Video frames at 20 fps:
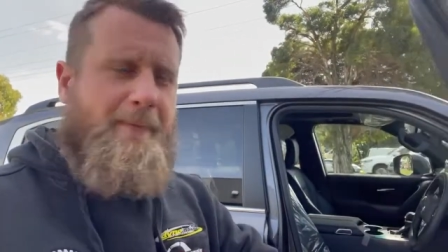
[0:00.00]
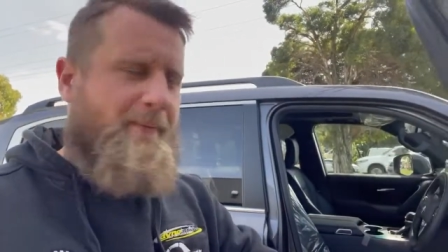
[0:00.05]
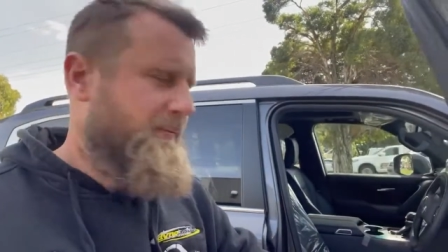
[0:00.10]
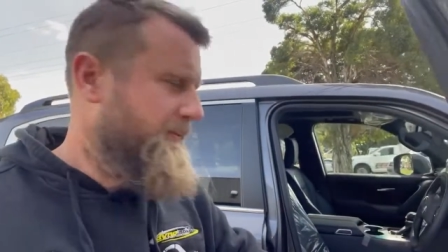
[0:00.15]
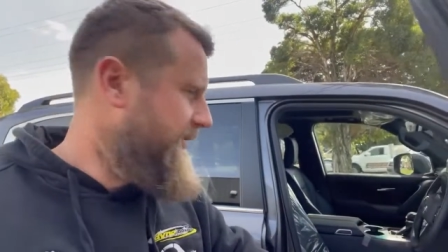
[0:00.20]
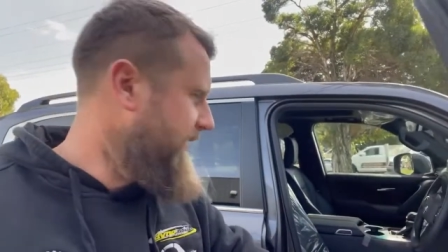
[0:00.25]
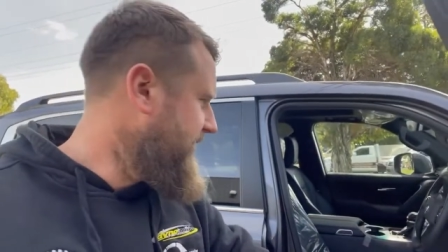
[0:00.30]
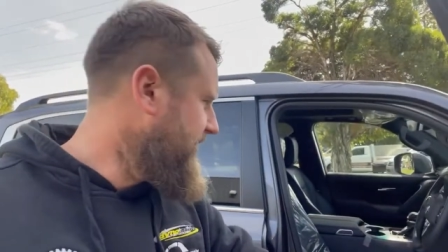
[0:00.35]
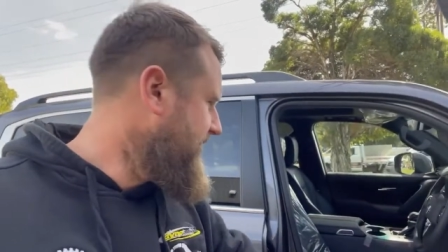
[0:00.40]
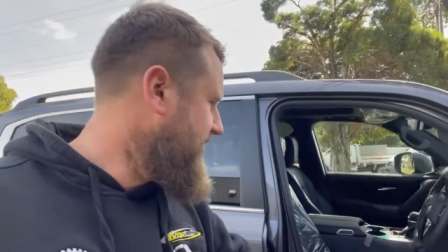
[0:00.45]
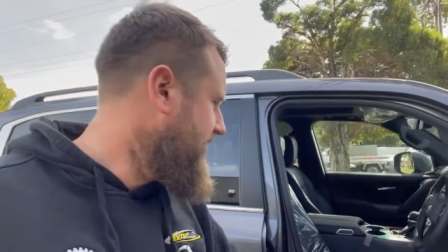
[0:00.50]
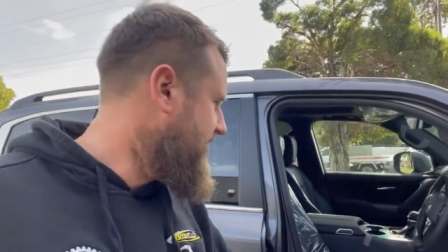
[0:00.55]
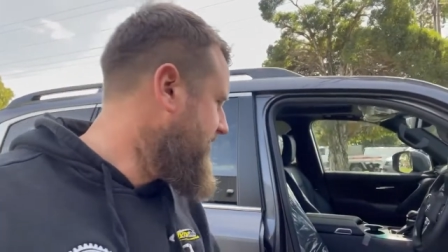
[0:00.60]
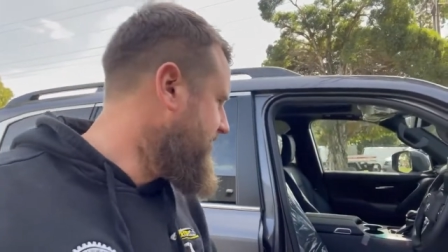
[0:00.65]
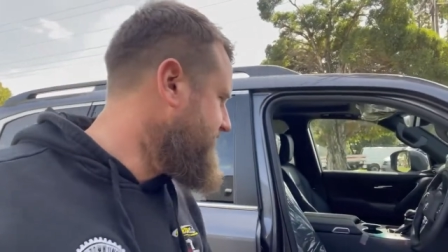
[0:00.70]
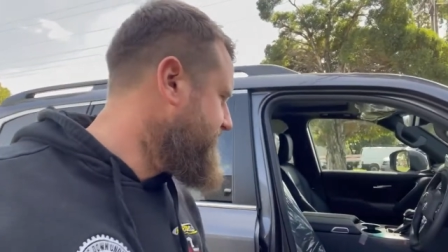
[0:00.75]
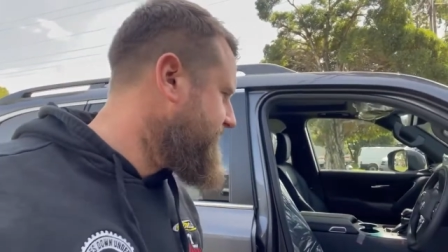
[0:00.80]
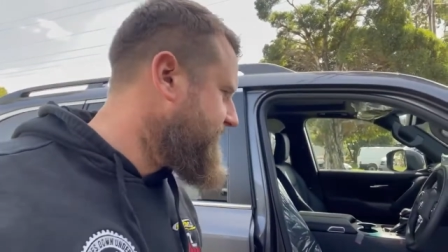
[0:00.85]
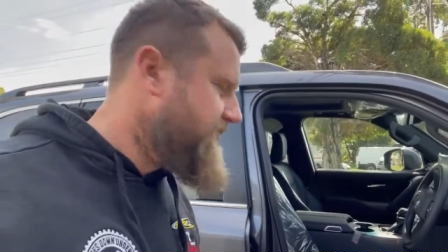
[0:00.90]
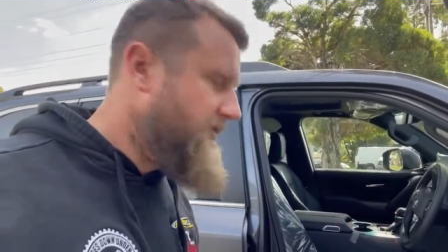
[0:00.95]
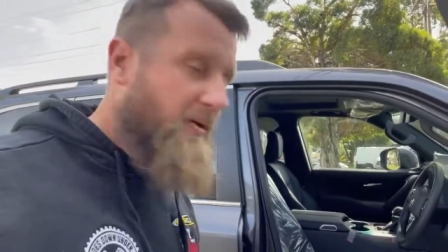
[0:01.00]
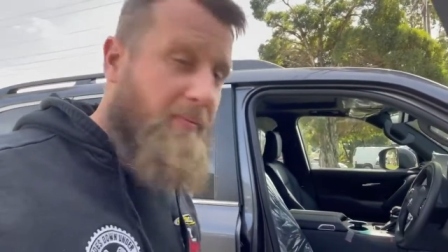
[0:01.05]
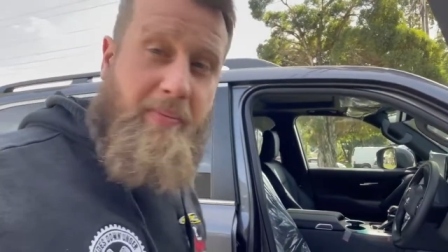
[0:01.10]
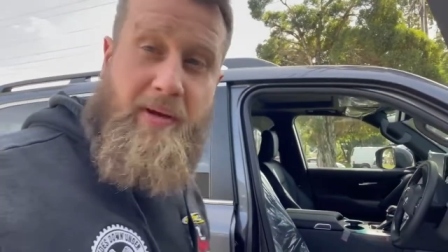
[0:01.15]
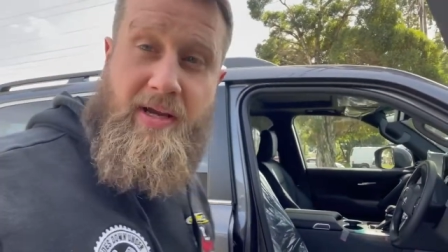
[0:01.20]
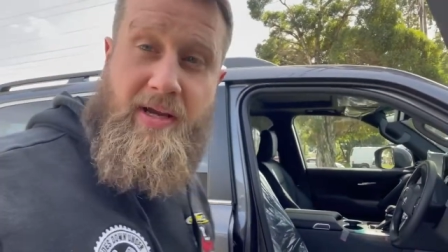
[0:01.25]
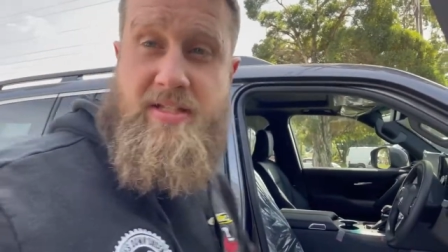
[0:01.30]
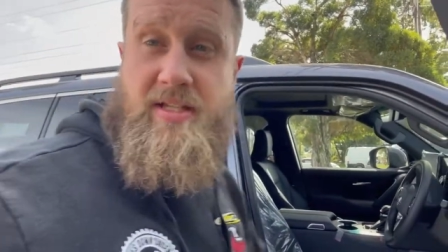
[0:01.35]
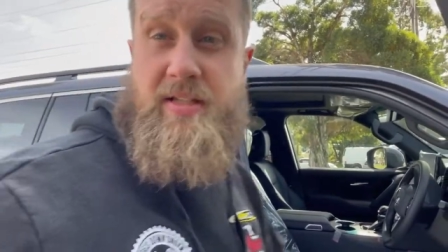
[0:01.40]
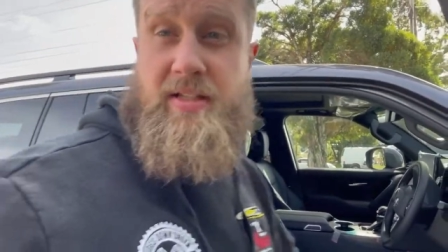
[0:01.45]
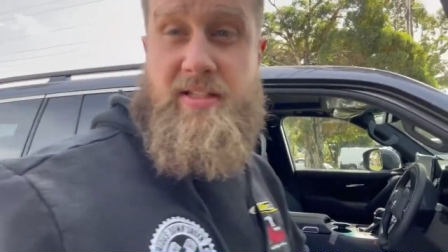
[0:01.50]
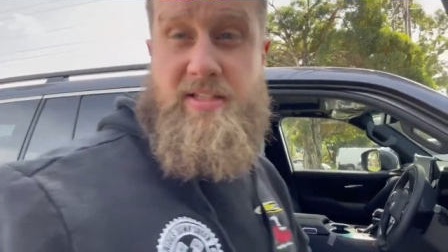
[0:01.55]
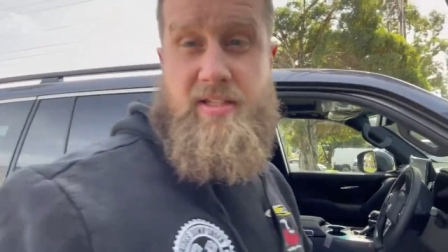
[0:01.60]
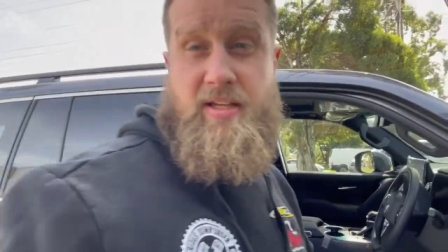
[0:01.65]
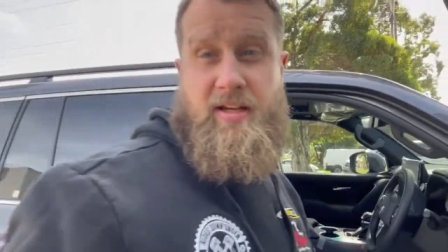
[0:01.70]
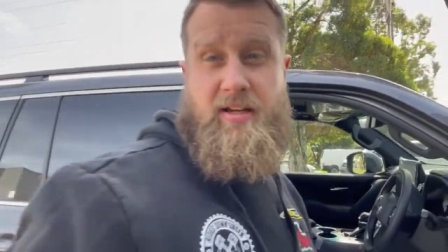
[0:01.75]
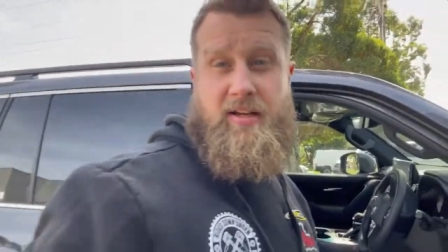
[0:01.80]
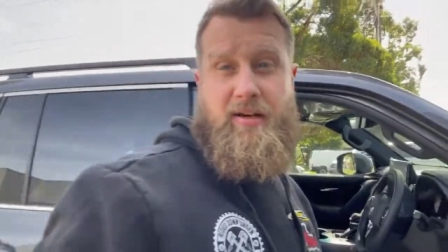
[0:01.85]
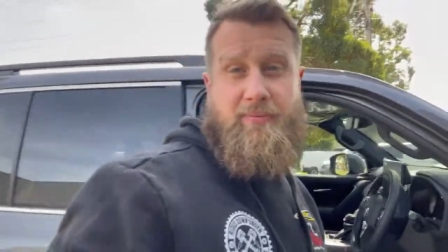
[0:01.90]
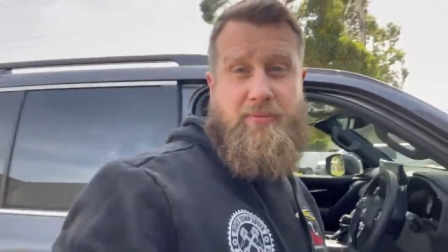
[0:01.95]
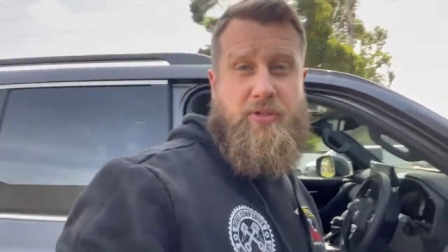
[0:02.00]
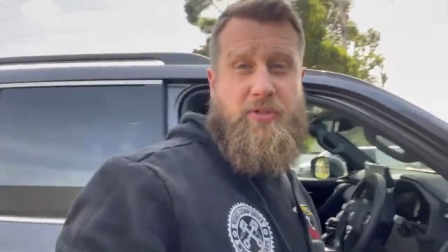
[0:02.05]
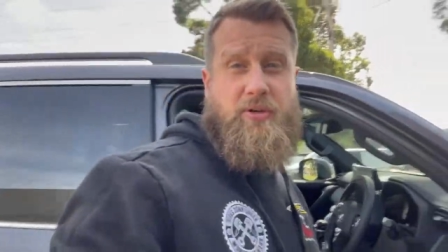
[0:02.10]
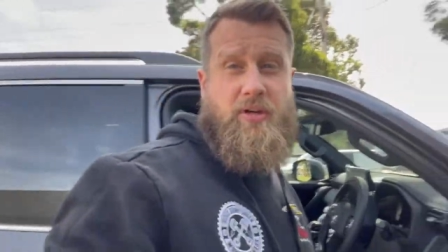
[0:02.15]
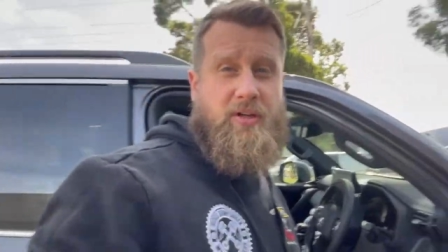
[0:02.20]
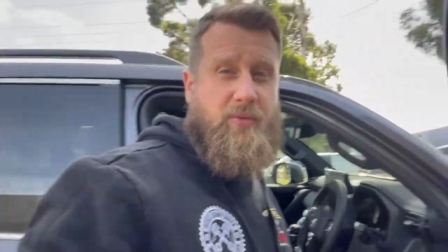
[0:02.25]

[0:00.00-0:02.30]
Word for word: we um, basically set it up straight